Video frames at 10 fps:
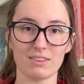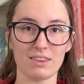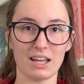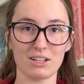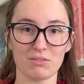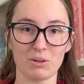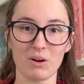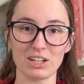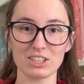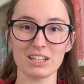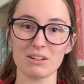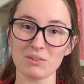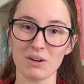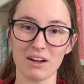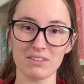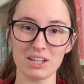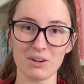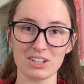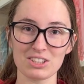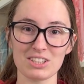Thanks for watching. If you have any
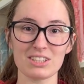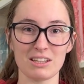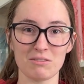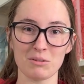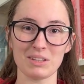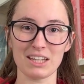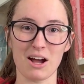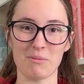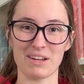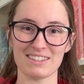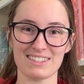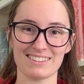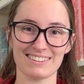questions, leave them in the comments.